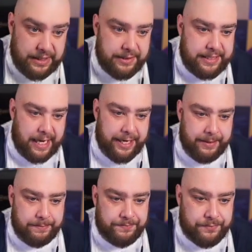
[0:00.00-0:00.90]
Tied
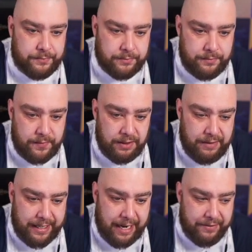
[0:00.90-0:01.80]
it.
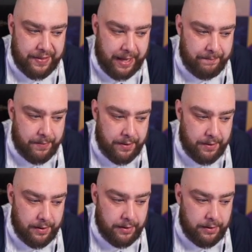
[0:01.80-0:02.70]
Right, get rid of them.
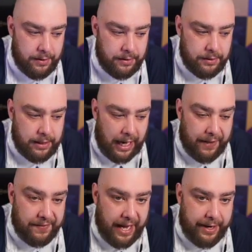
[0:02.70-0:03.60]

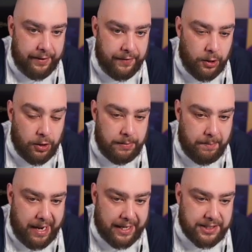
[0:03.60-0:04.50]
And then the ultimate
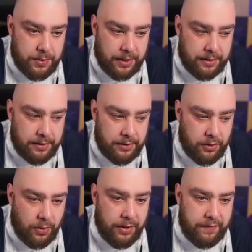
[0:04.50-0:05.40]
pack as well.
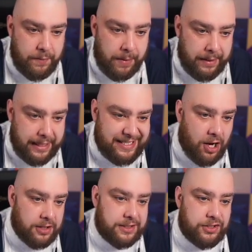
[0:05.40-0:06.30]
Go on another Premier League
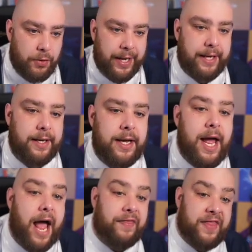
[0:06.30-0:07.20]
tots. Do it.
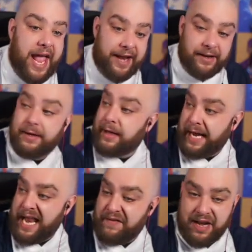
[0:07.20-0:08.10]
And then
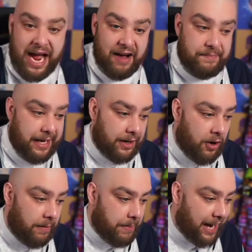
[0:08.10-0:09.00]
11.5 million
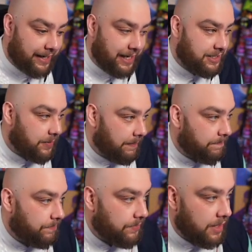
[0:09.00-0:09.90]
coin pack next to it.
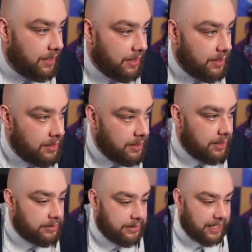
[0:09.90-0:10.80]

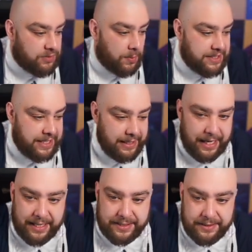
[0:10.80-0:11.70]
That's what we're seeing,
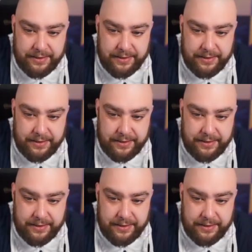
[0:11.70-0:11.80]
guys.